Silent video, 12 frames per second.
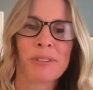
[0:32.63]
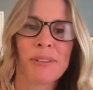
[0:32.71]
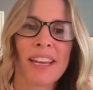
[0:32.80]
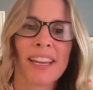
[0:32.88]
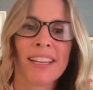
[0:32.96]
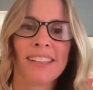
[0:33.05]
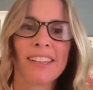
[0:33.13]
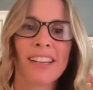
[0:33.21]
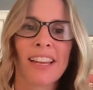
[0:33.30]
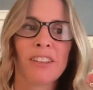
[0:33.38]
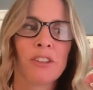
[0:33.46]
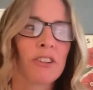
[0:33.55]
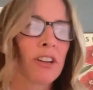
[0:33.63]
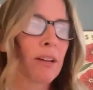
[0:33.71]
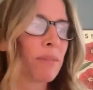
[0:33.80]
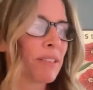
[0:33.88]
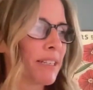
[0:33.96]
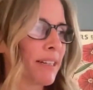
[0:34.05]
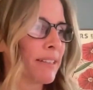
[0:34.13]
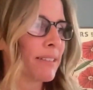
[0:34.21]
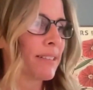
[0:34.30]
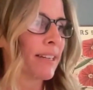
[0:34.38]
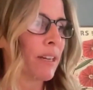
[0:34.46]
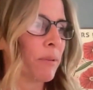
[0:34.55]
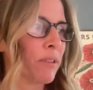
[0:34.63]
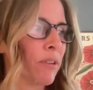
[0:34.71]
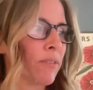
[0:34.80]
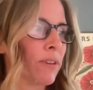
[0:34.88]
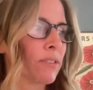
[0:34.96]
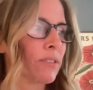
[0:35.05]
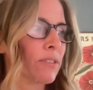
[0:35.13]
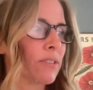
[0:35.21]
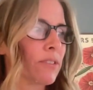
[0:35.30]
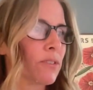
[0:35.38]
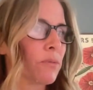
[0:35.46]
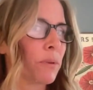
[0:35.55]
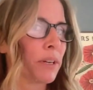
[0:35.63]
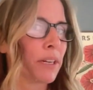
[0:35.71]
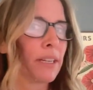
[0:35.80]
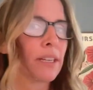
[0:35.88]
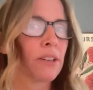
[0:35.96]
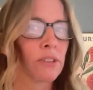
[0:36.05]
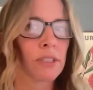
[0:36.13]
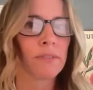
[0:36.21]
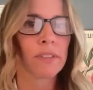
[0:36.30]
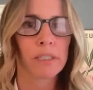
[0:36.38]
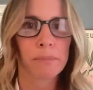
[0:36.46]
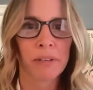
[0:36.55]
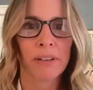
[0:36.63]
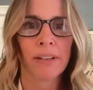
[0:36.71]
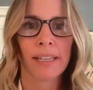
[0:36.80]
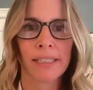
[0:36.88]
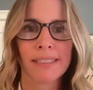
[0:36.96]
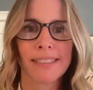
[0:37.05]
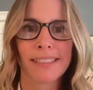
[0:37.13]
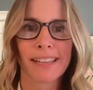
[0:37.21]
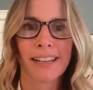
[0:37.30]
And you're coming to us today with over 20 years of experience